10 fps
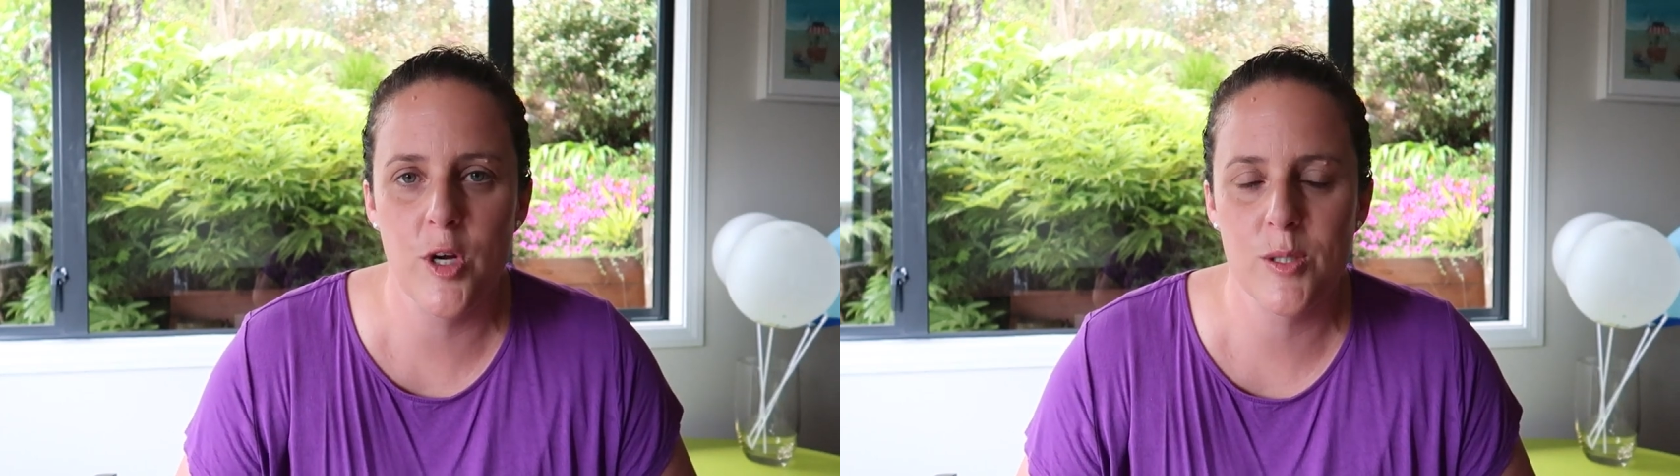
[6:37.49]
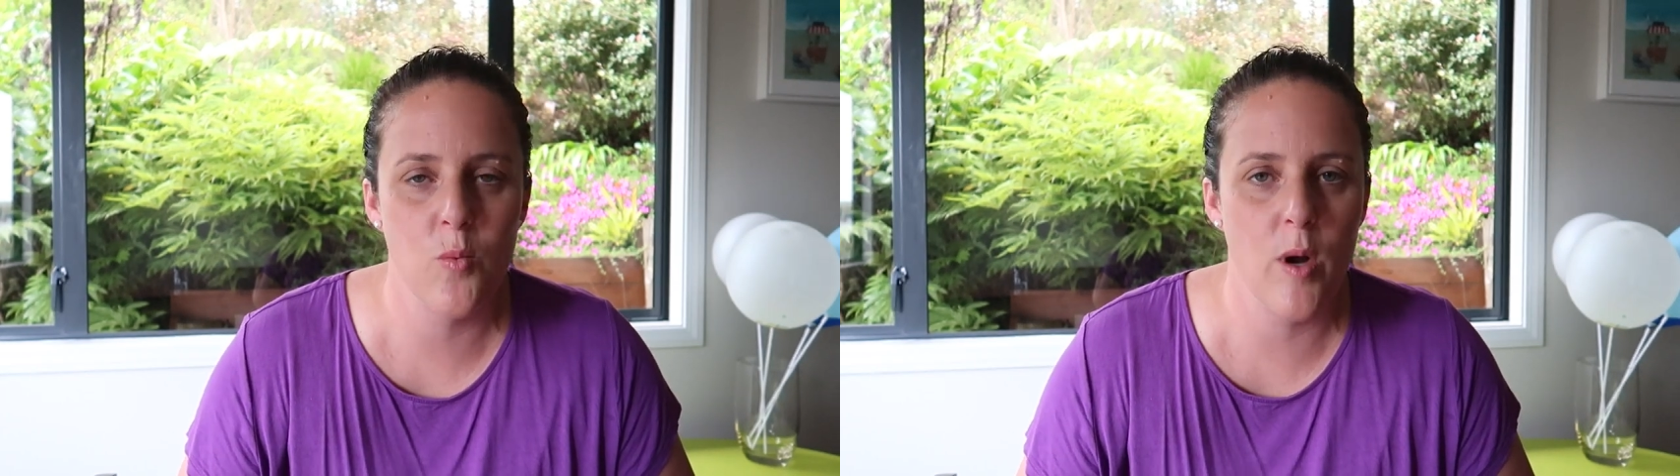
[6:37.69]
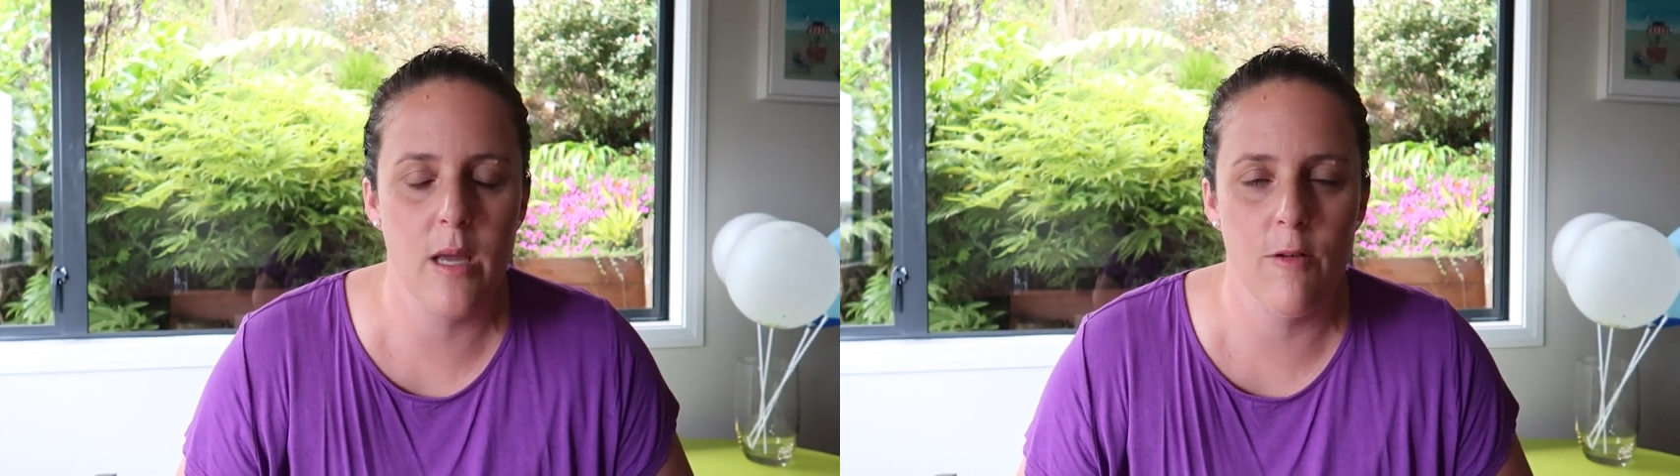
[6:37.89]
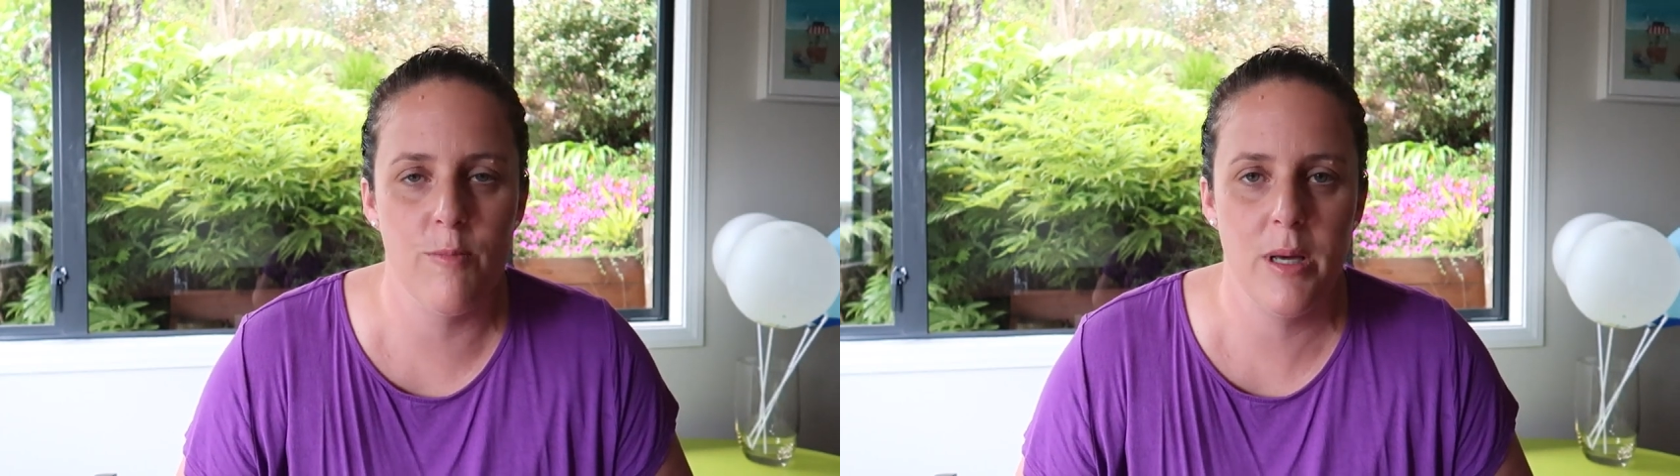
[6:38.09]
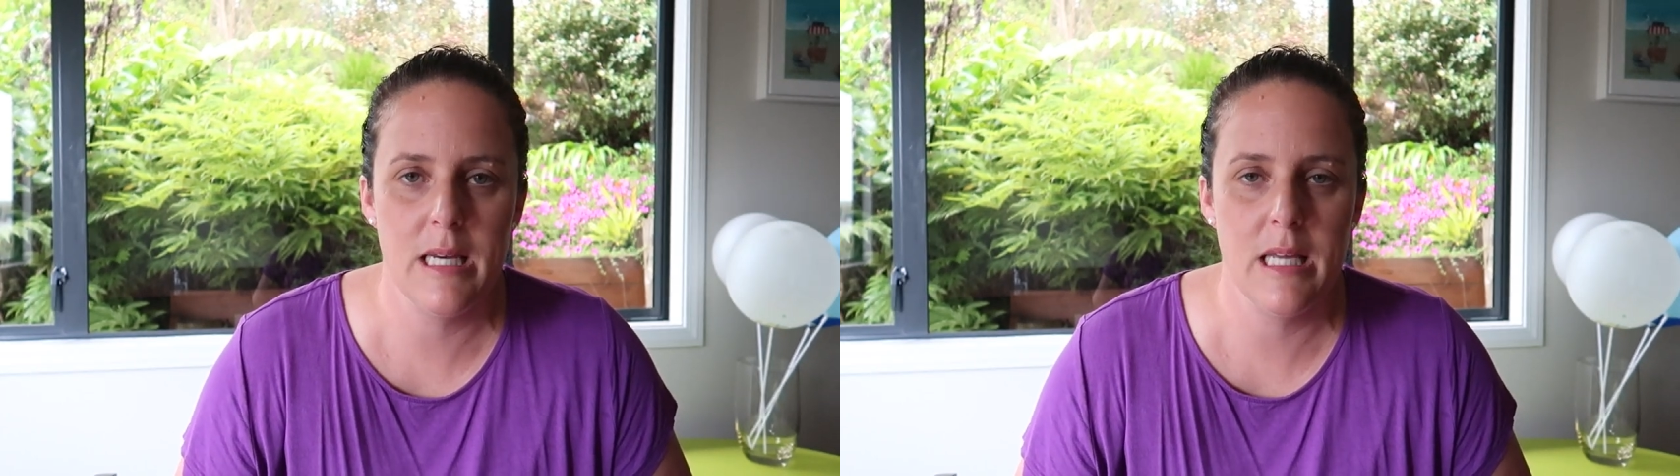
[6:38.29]
first week
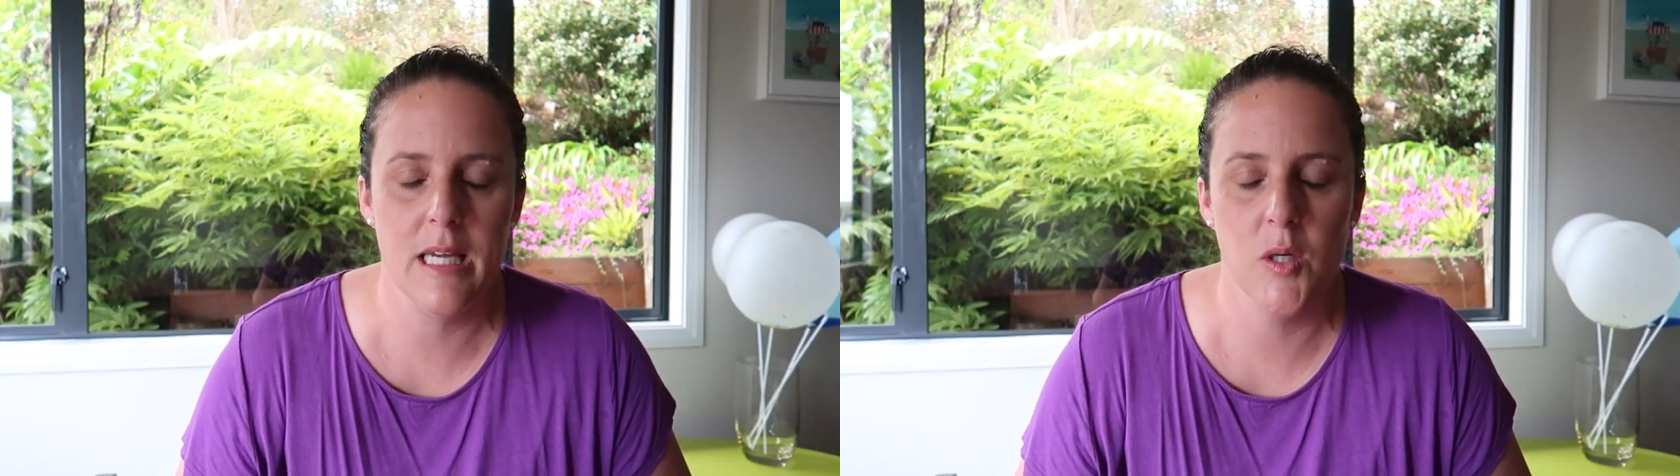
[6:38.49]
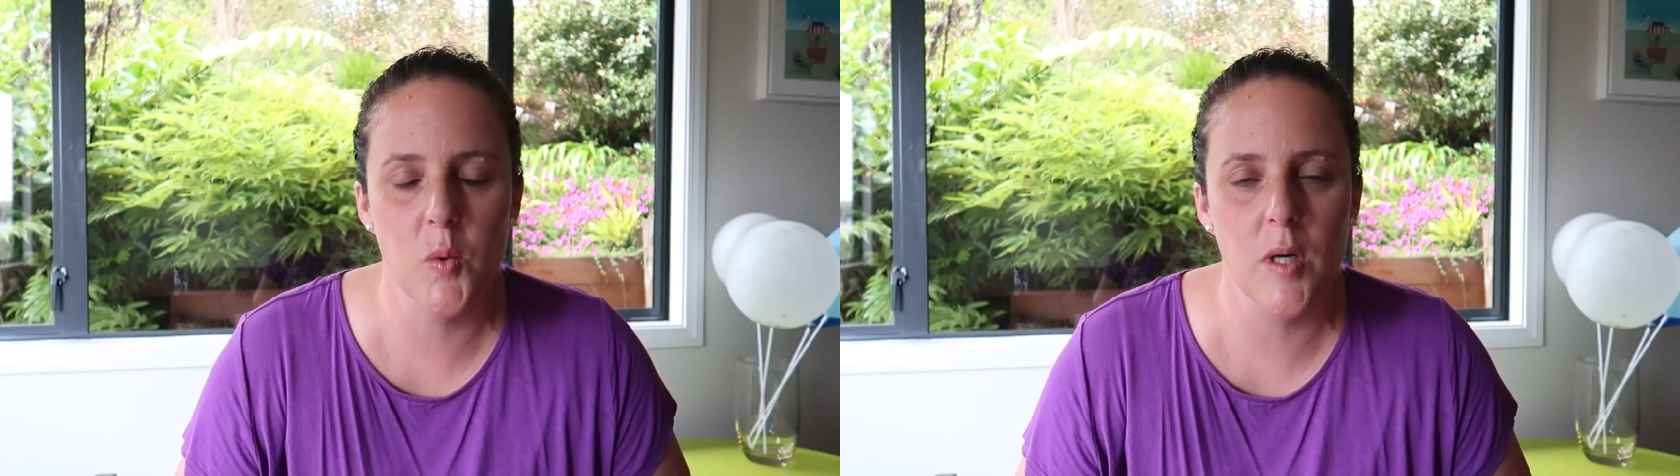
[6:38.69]
of being here,